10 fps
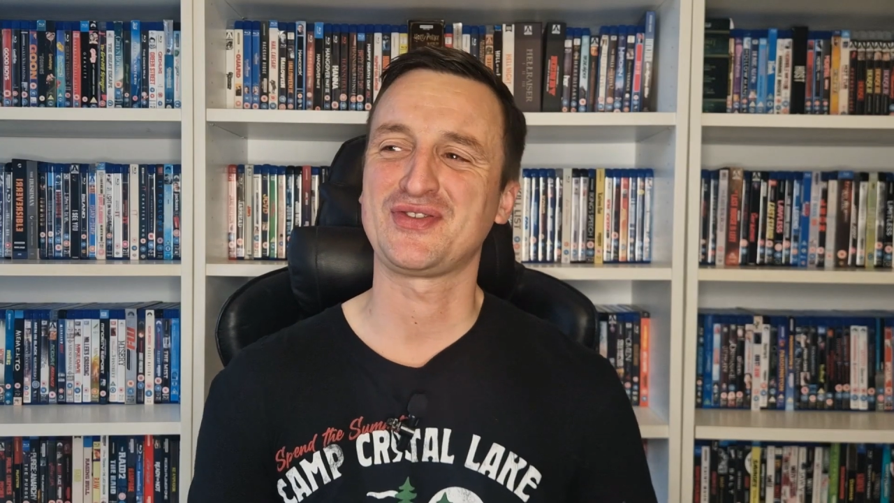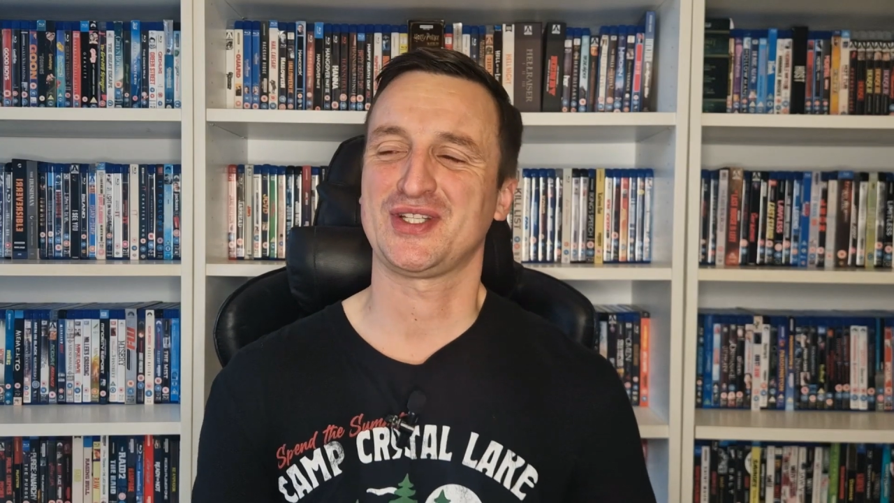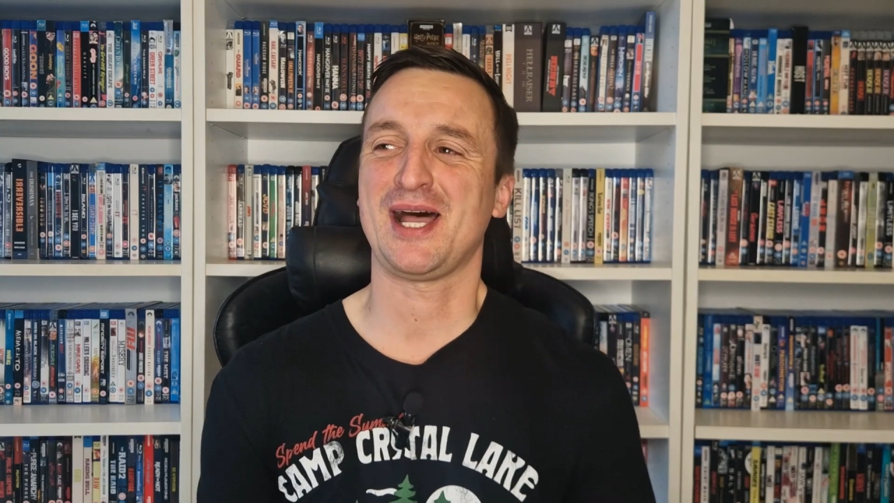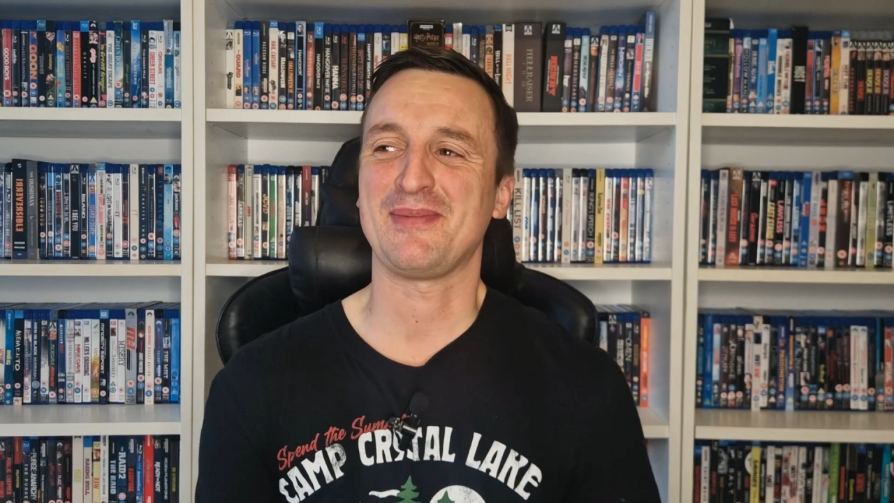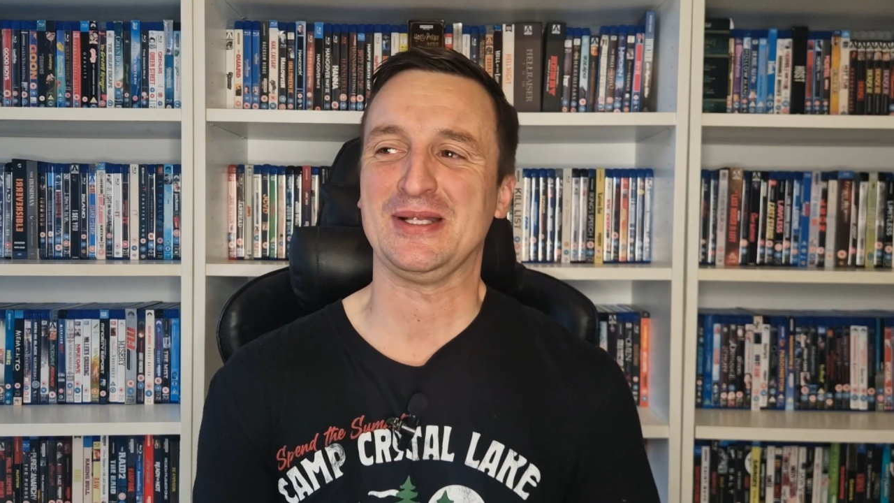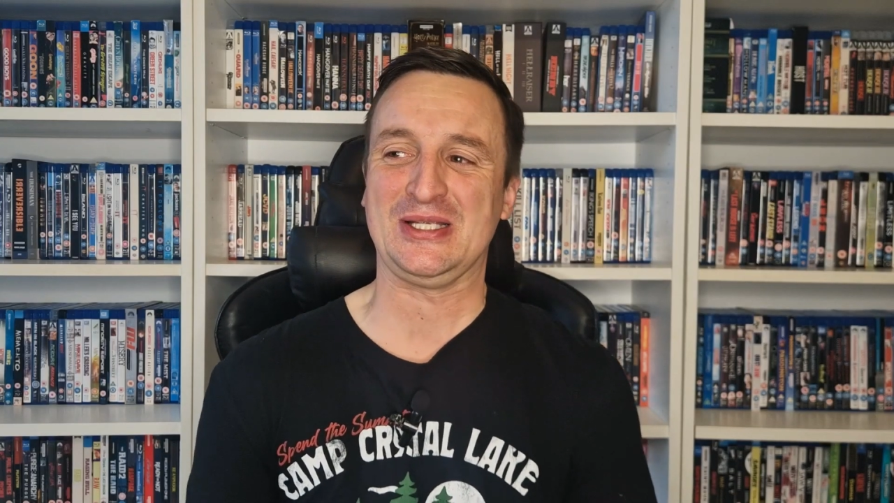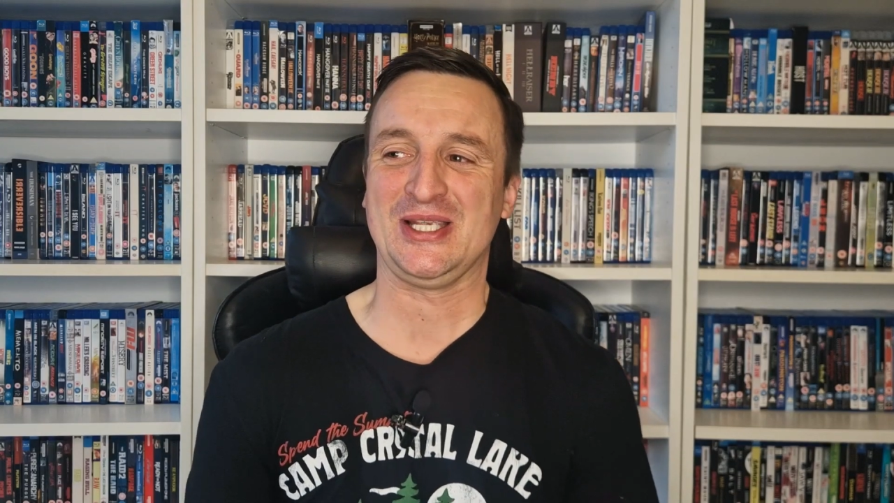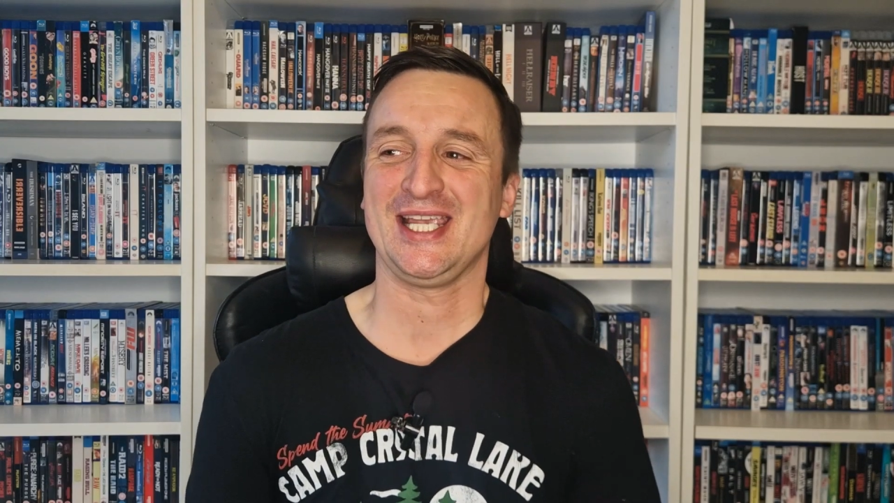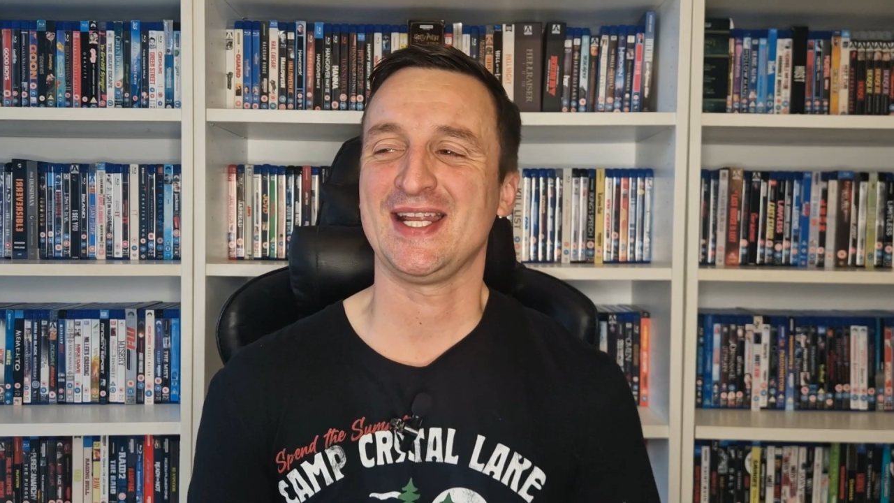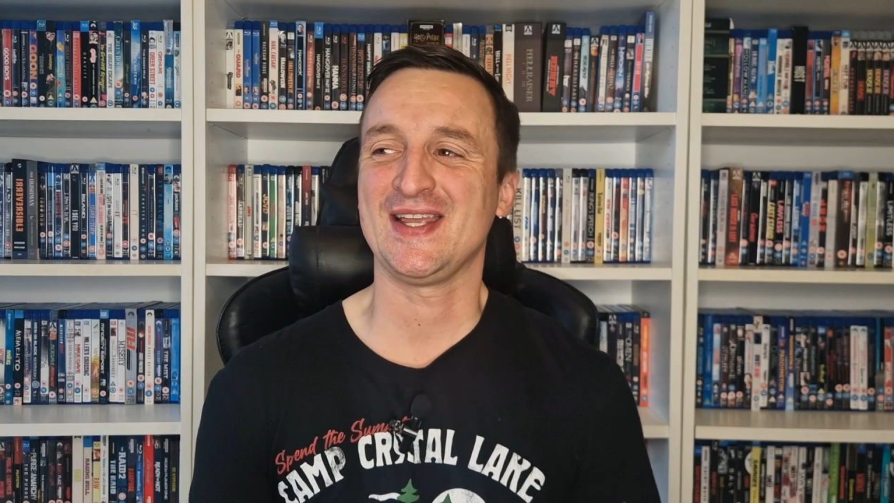stabbing
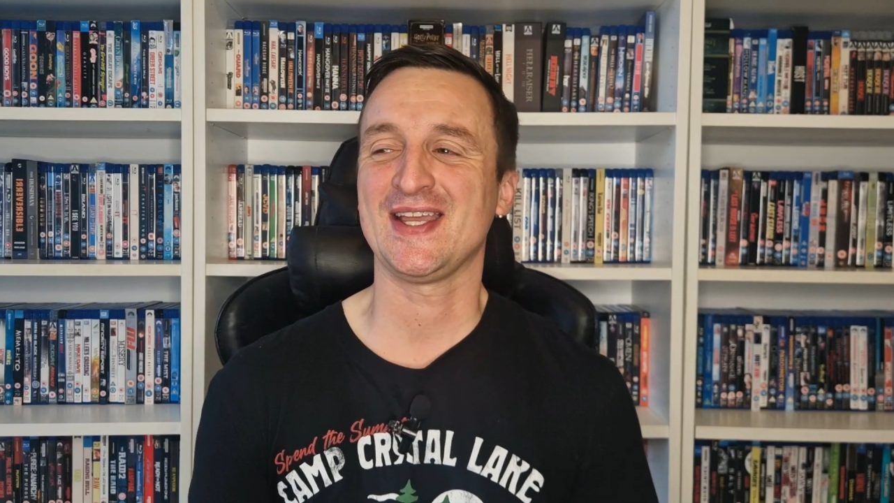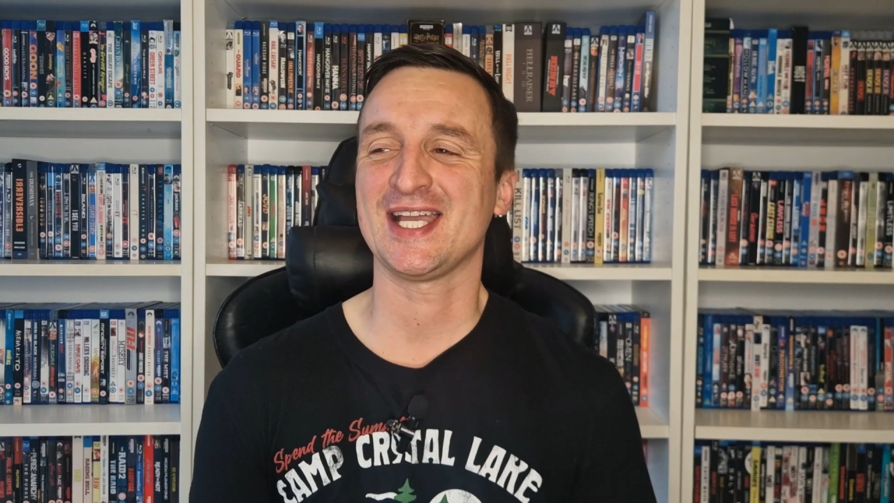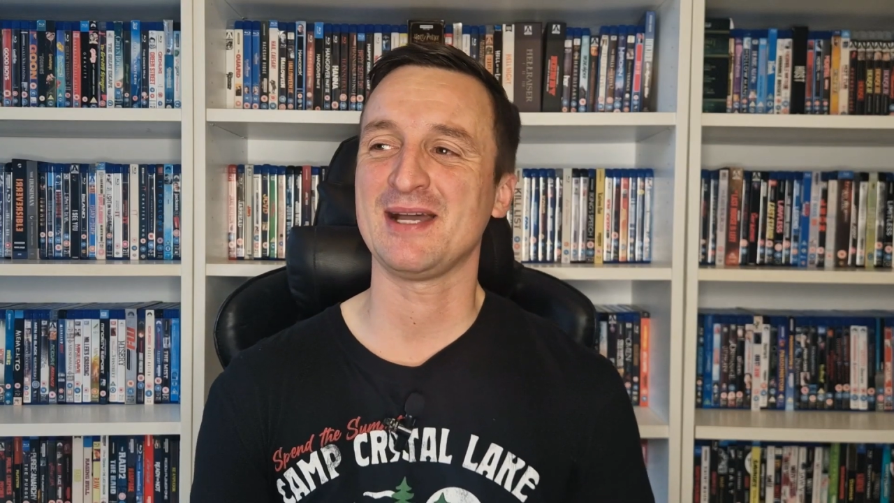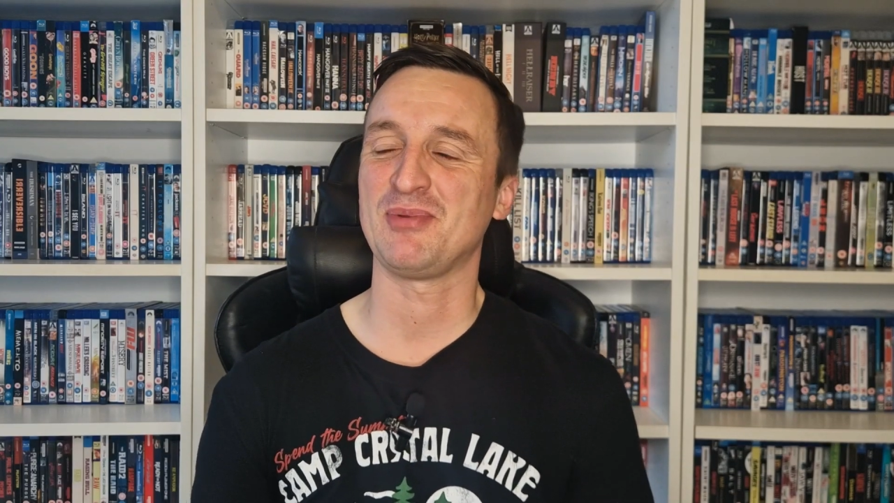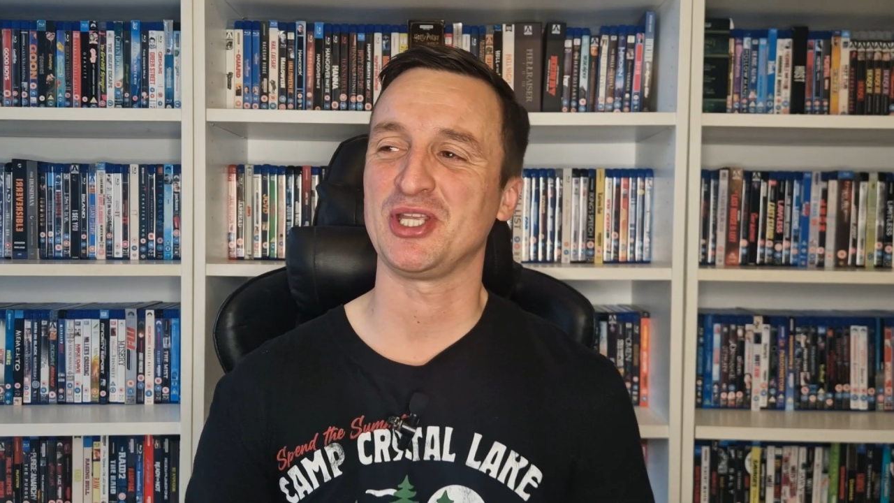scene here,